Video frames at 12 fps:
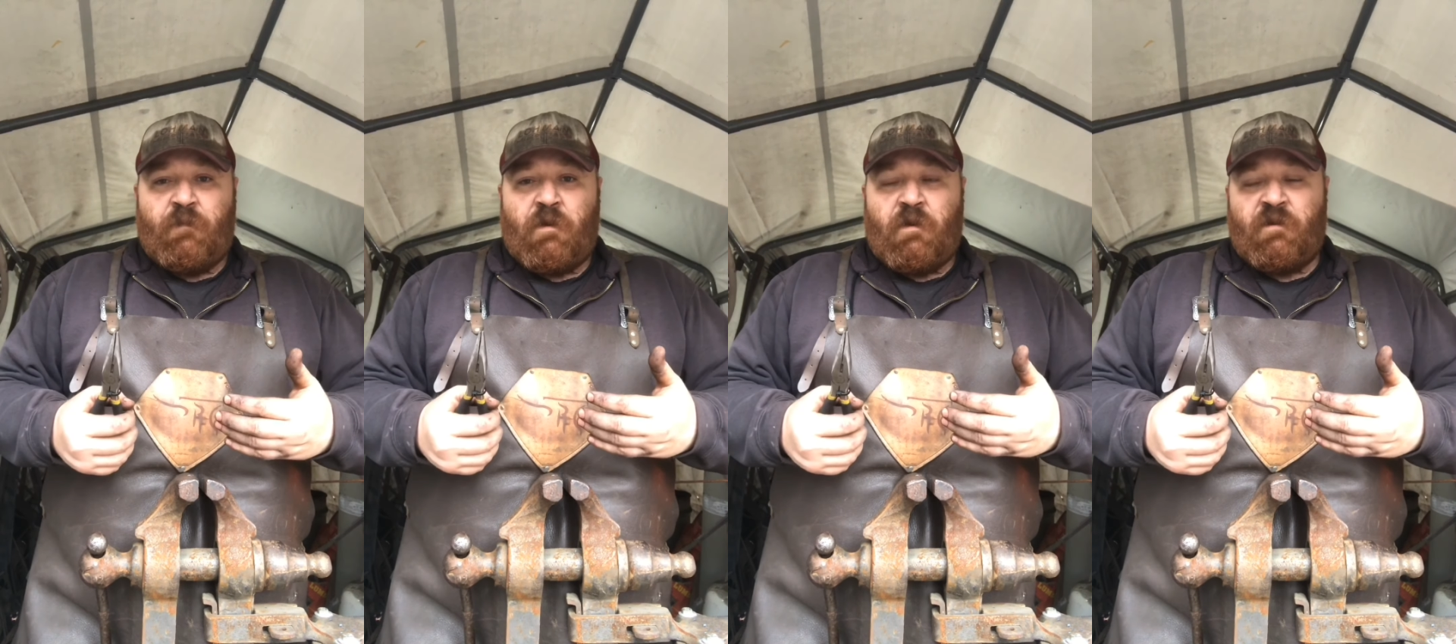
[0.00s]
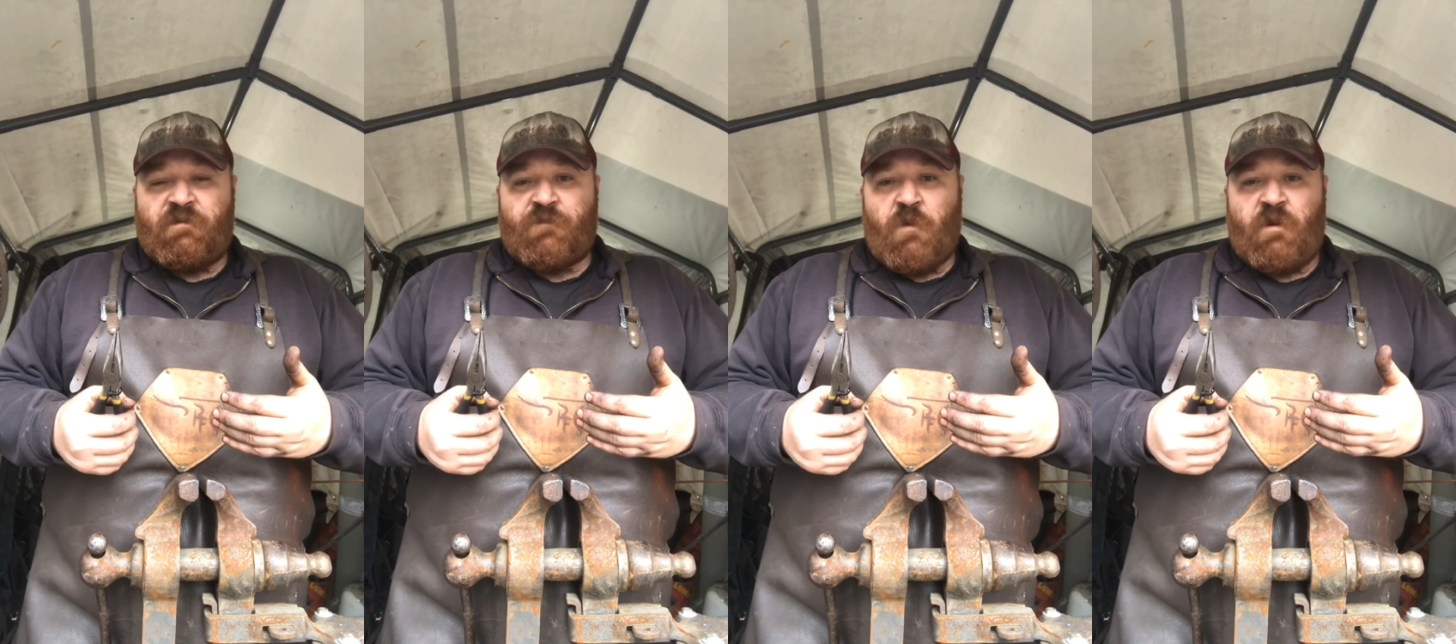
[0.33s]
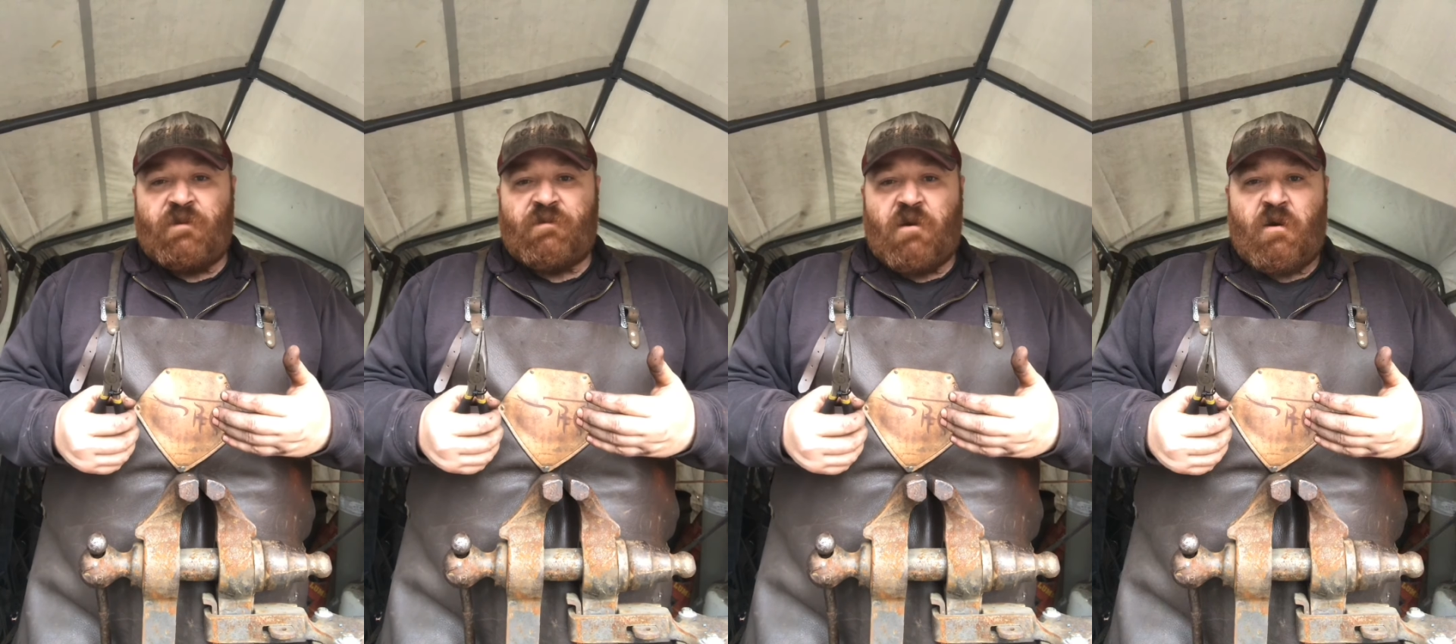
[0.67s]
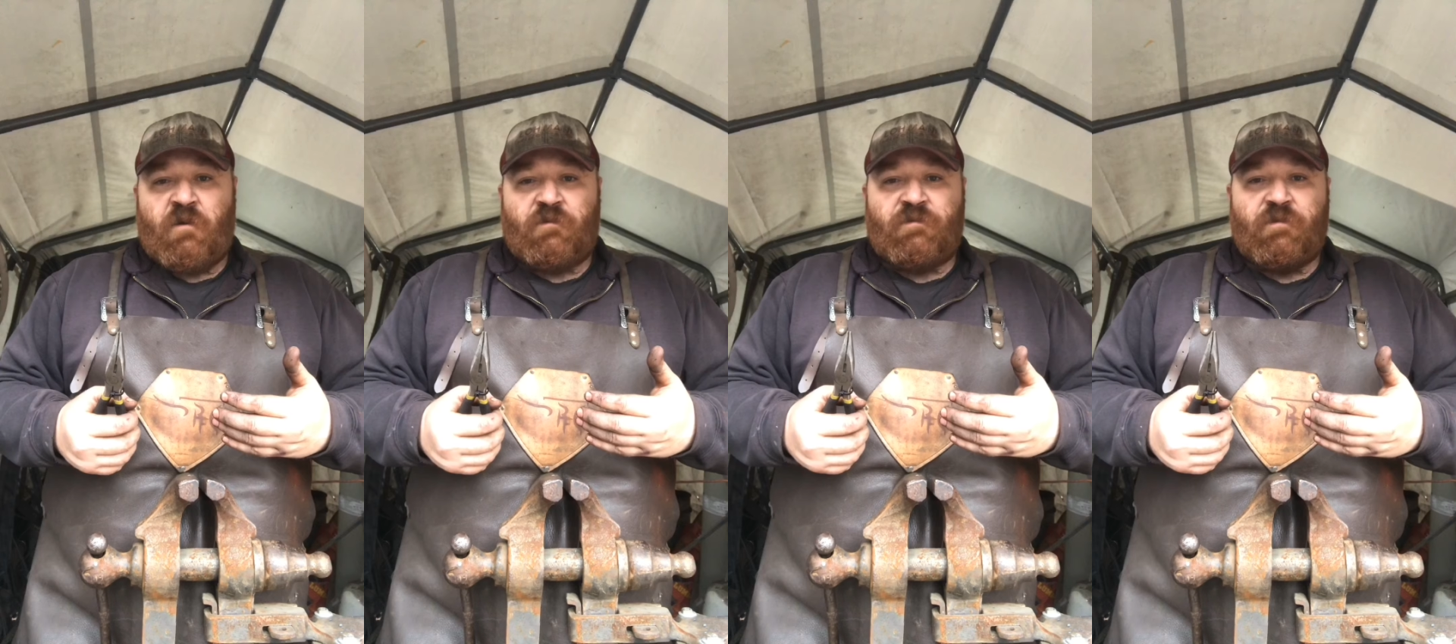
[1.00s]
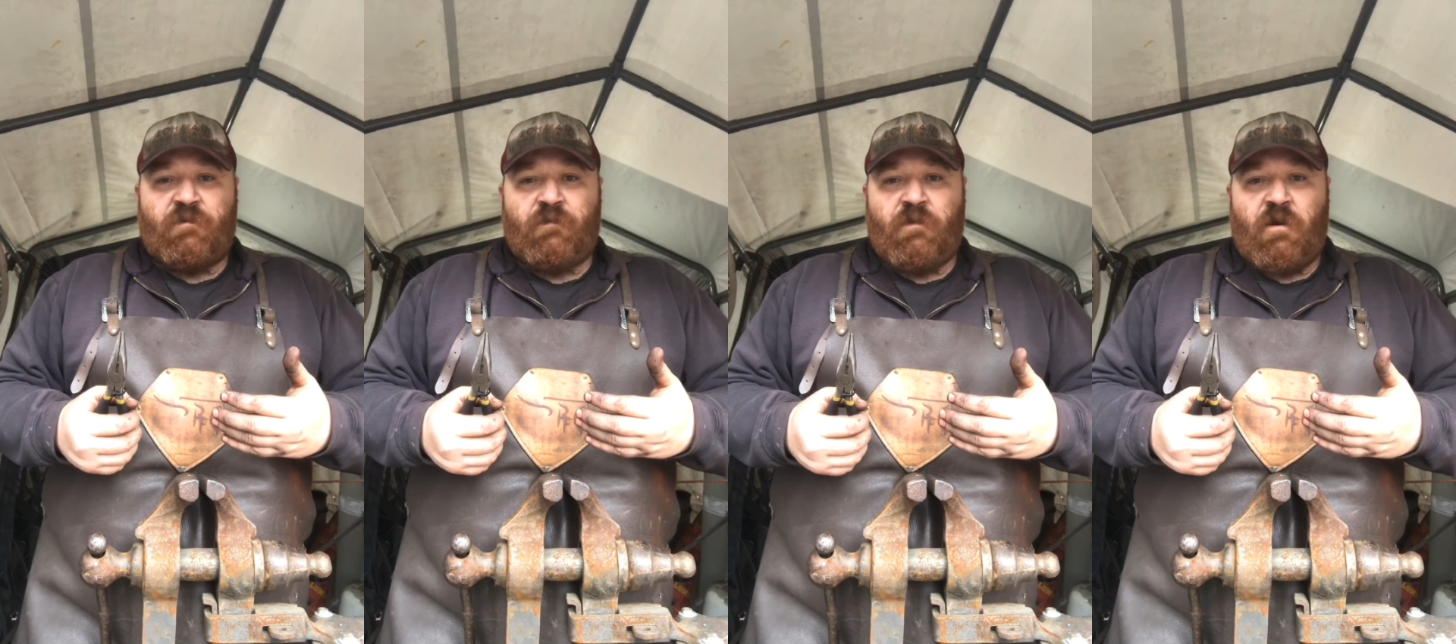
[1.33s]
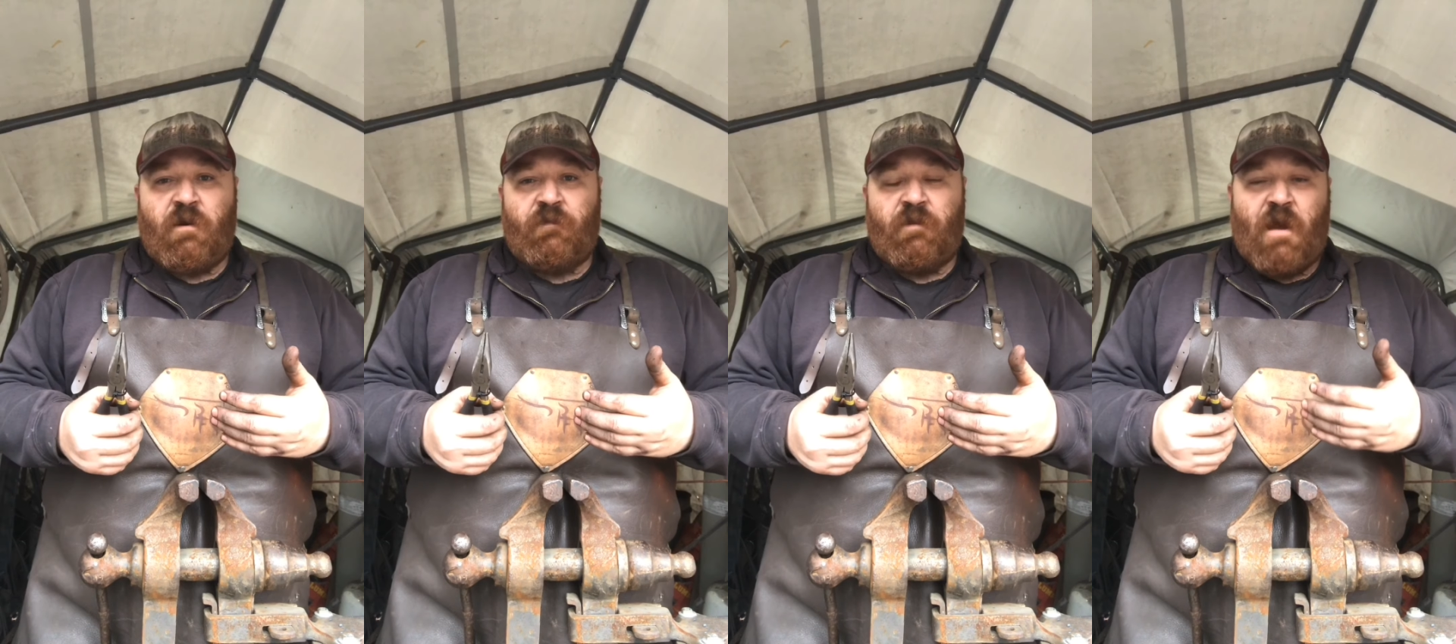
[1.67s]
scrolling tongs
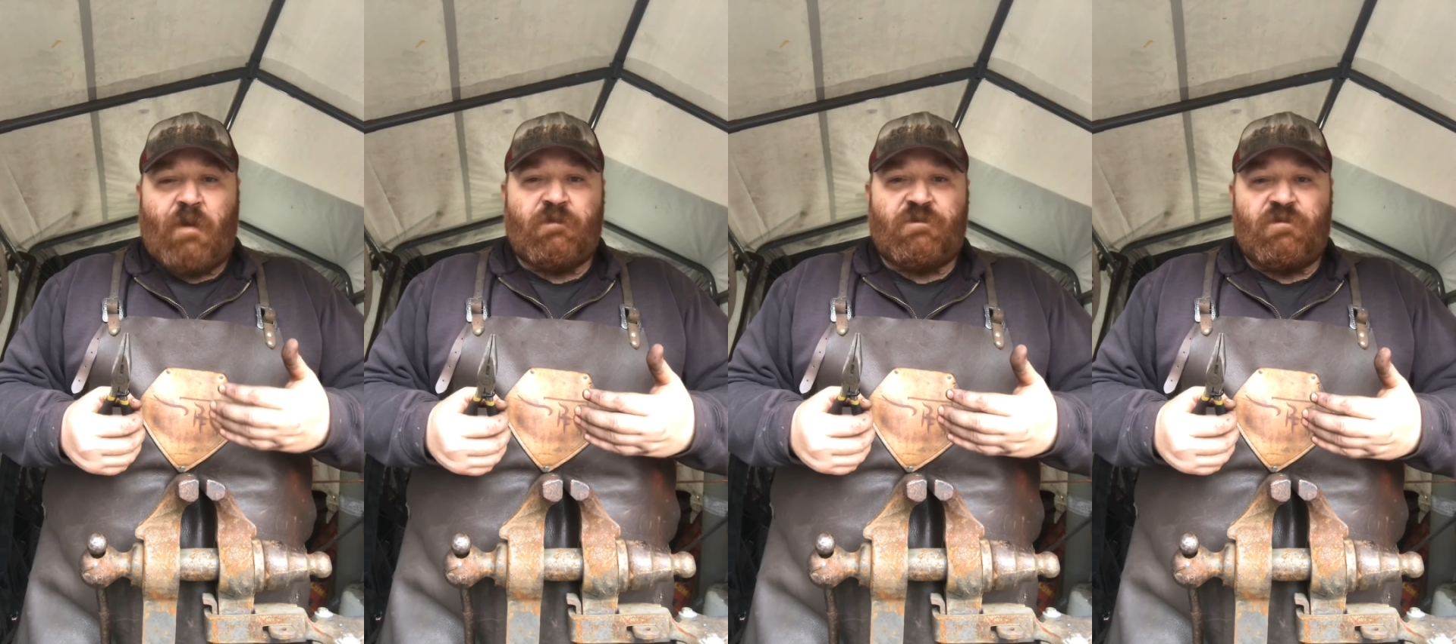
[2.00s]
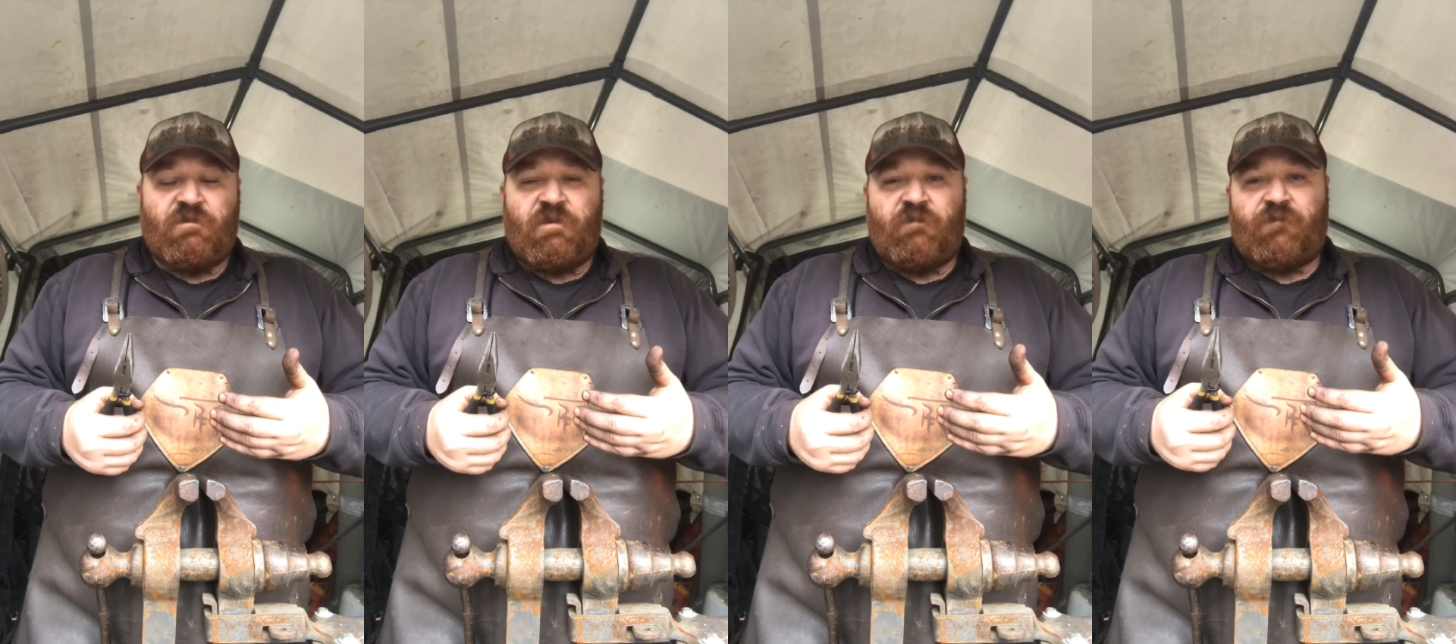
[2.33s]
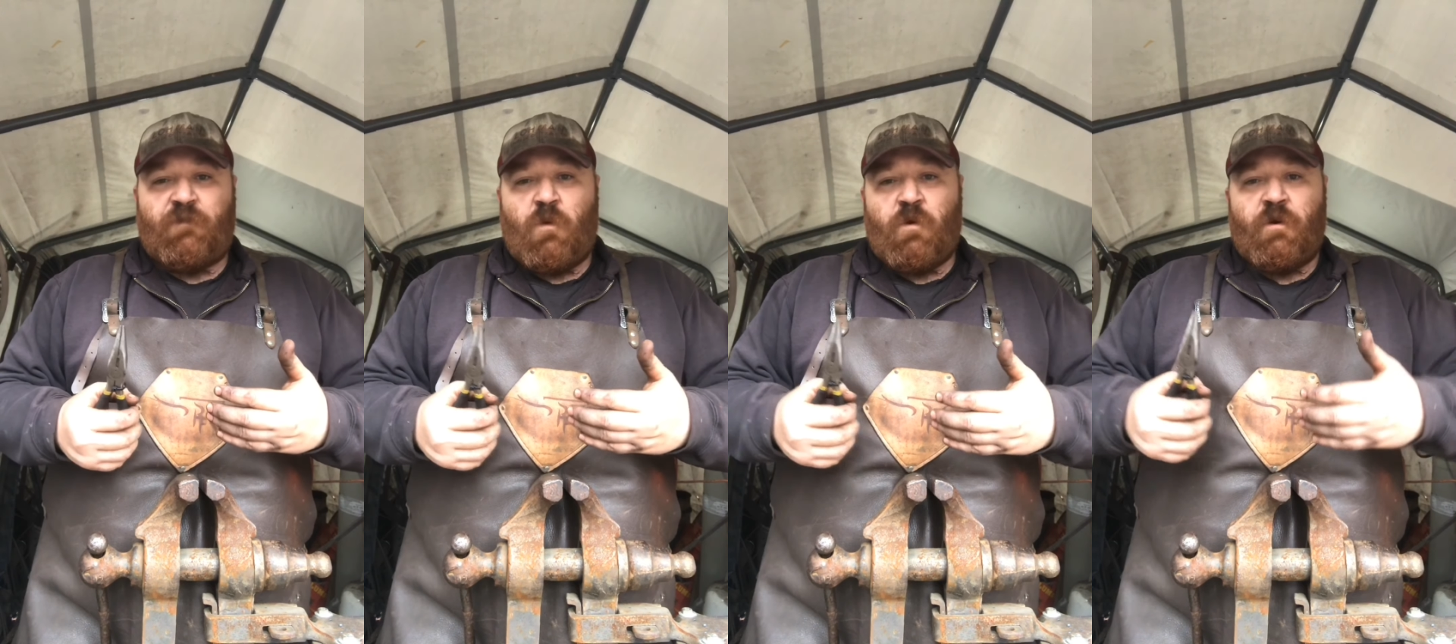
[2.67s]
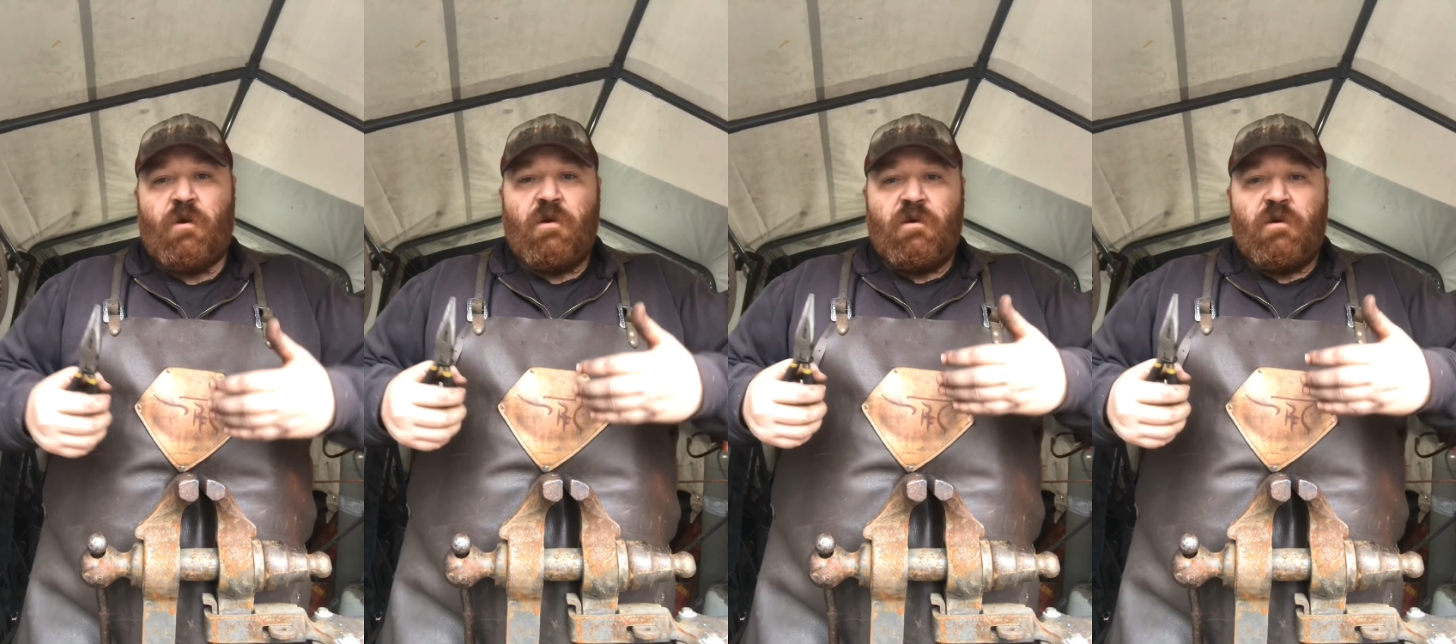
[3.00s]
that I was using for